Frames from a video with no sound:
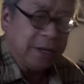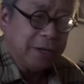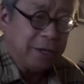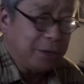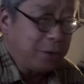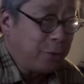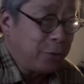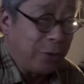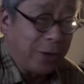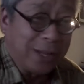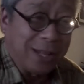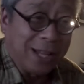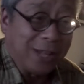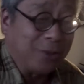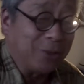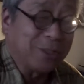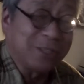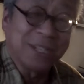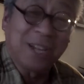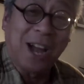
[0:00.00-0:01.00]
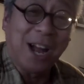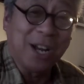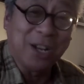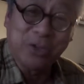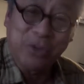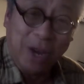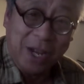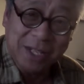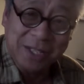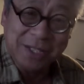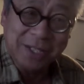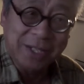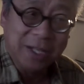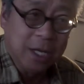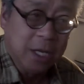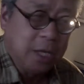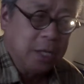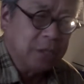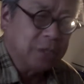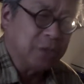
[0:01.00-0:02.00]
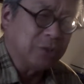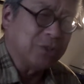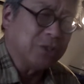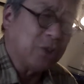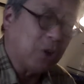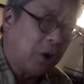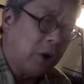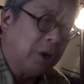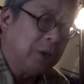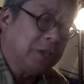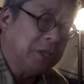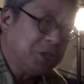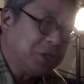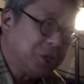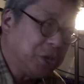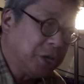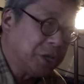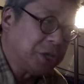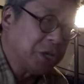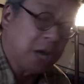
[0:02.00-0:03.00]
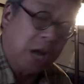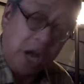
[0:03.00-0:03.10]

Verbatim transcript: under red light looks contrasty, so it's hard to judge